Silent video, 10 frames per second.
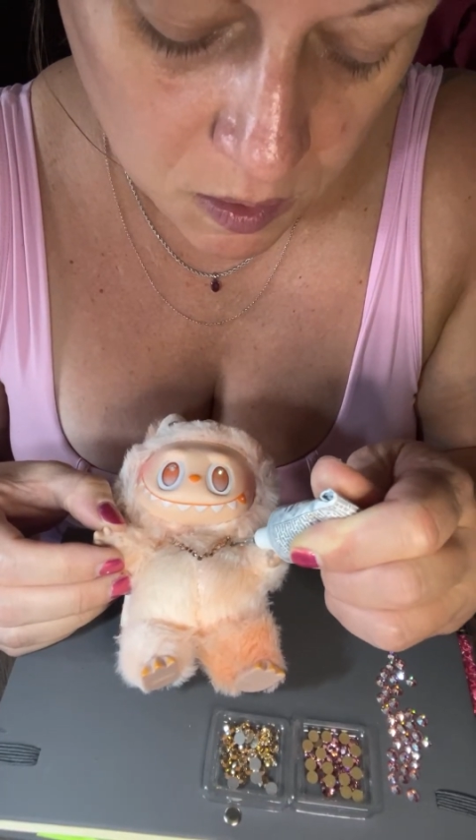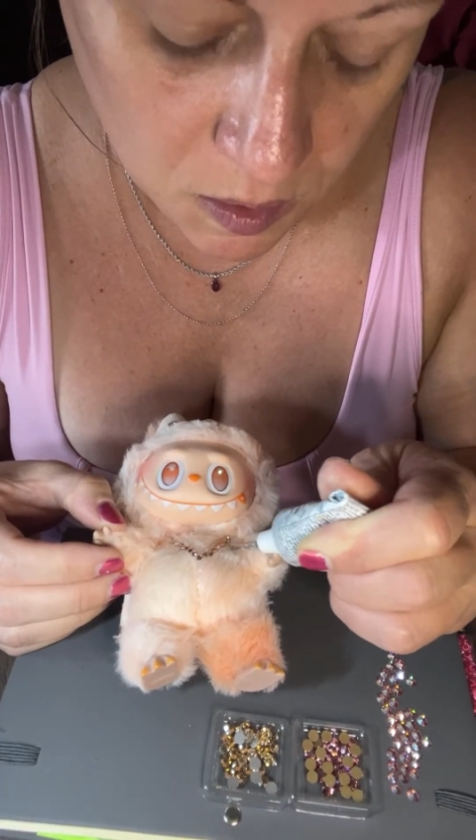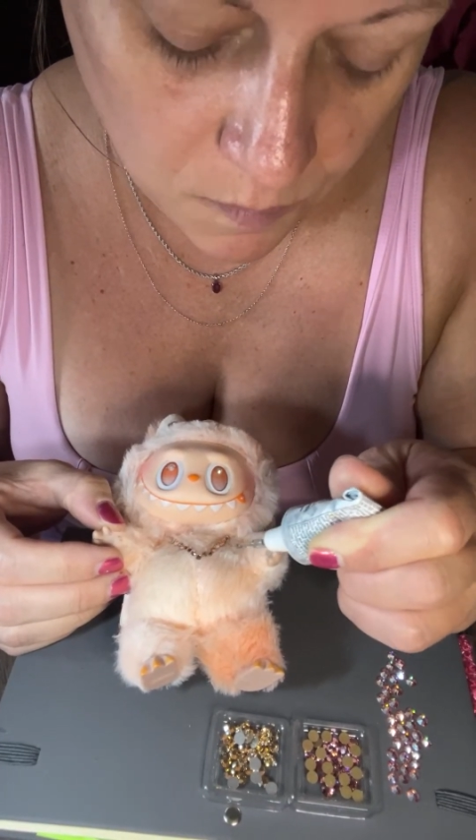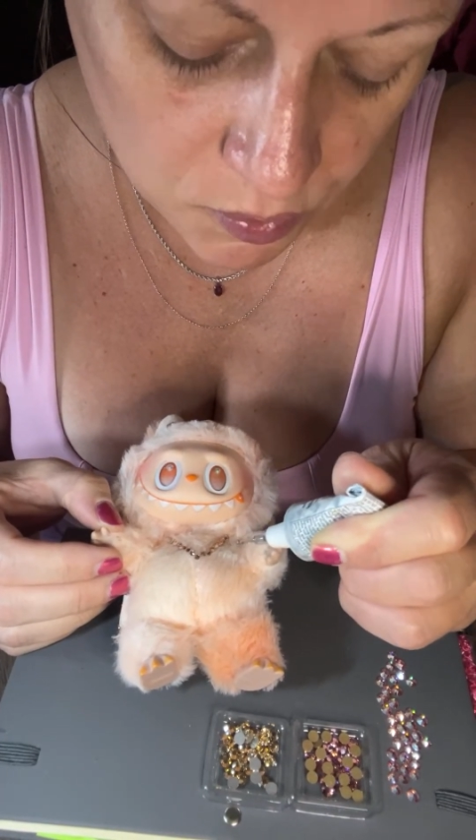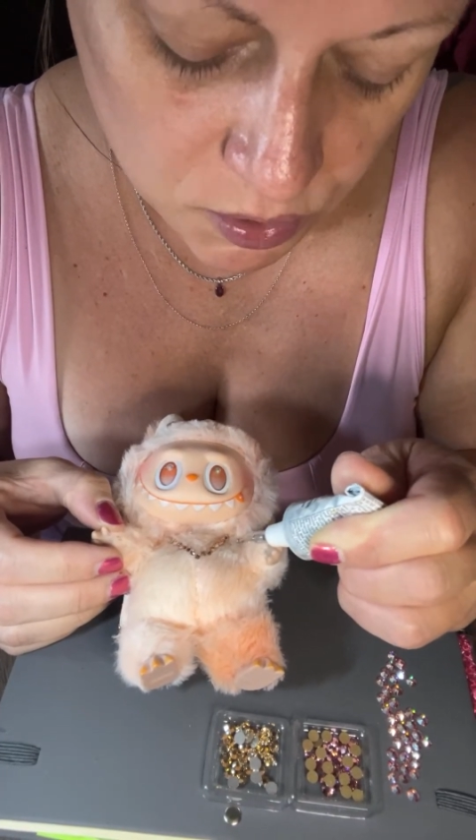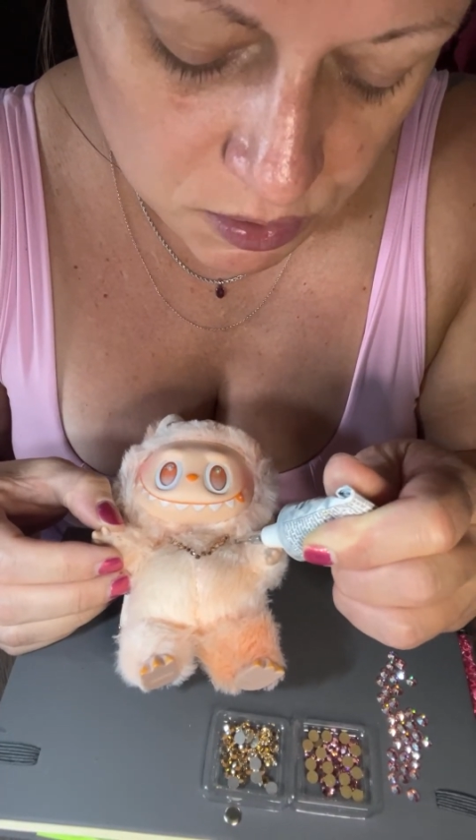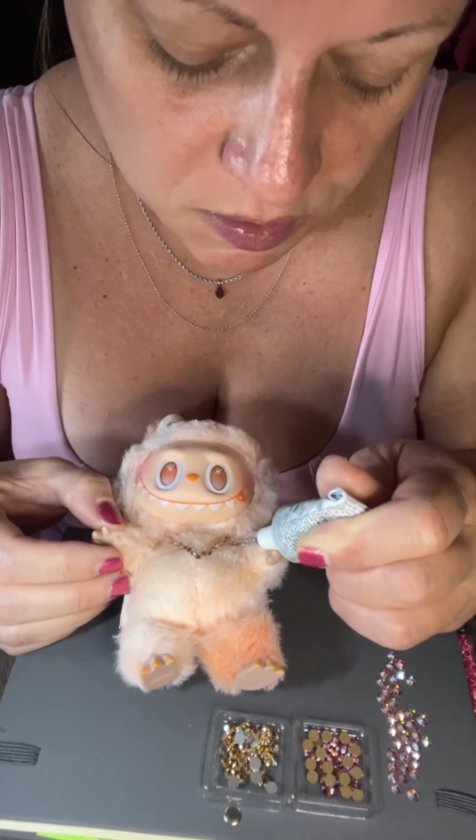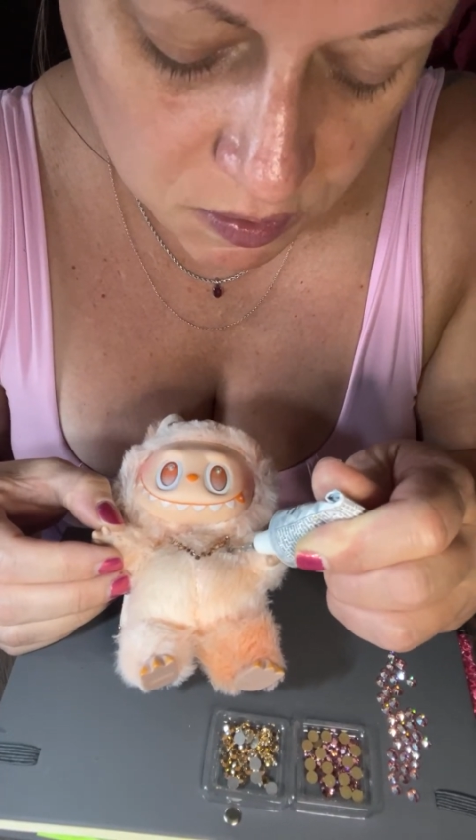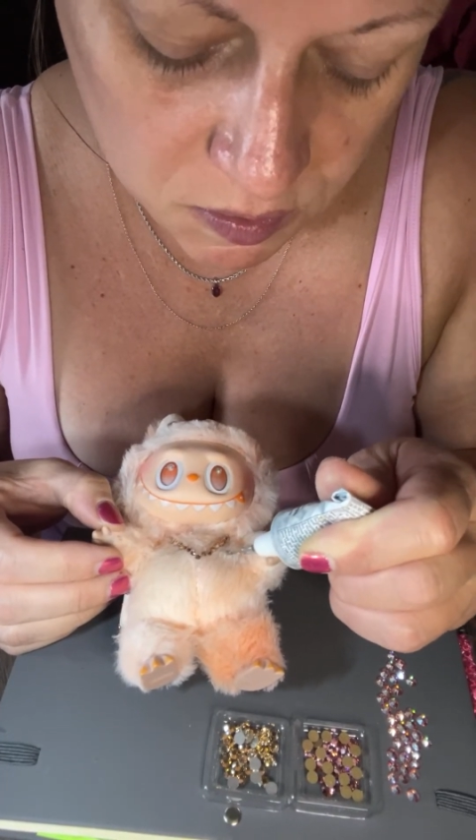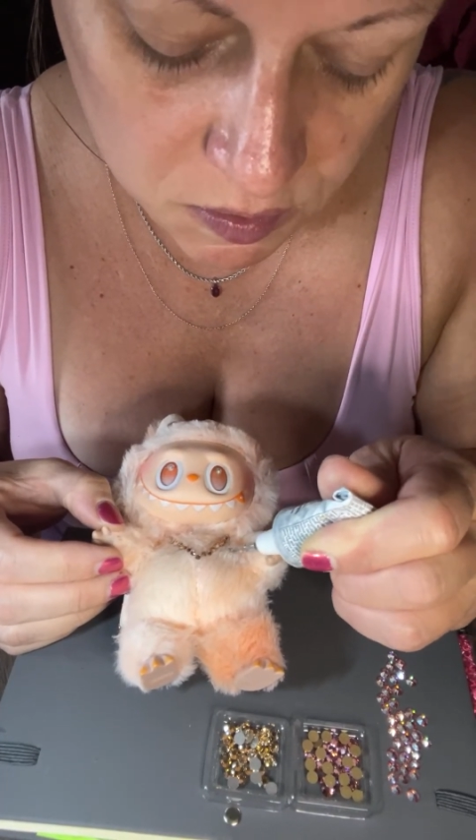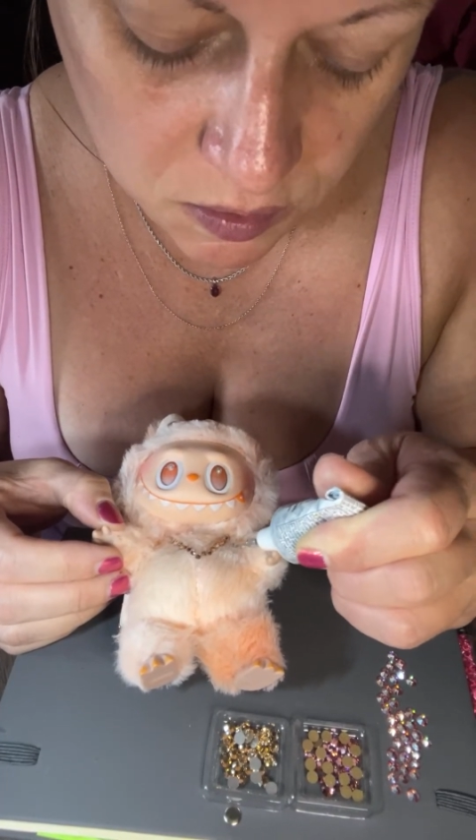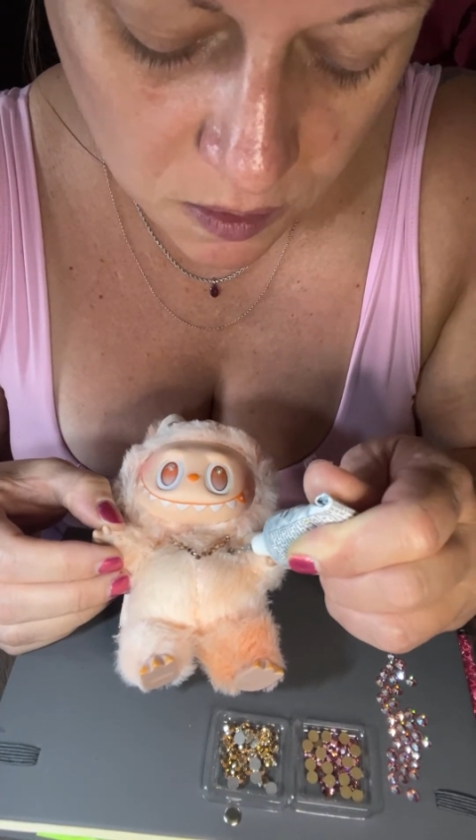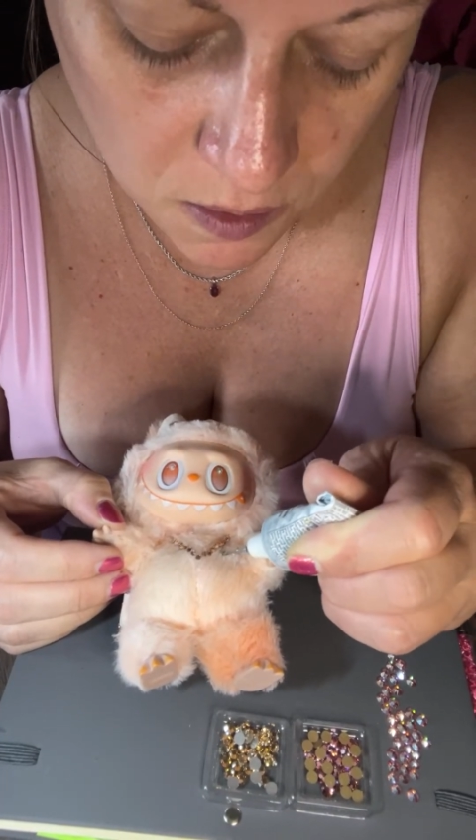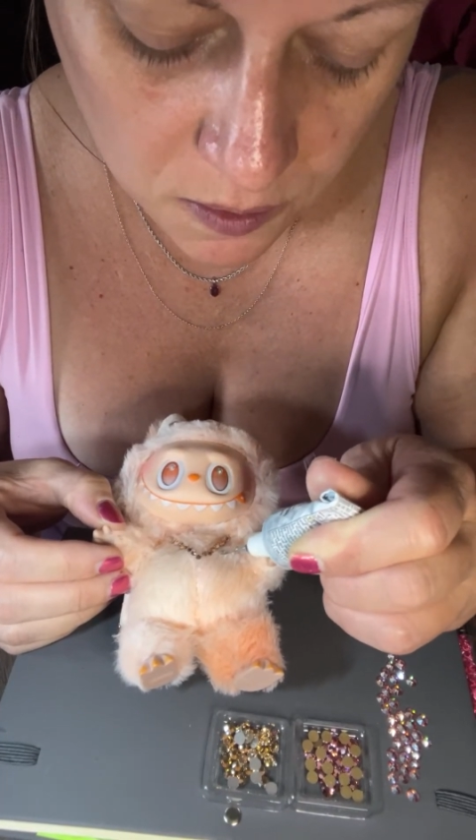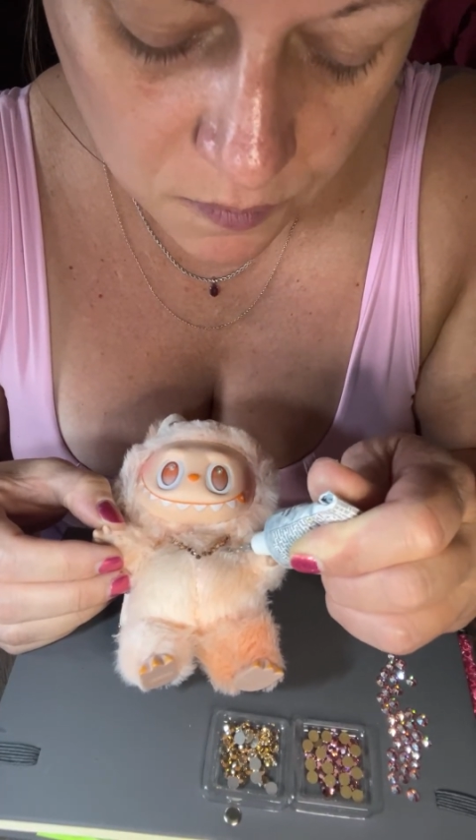And we're just going to start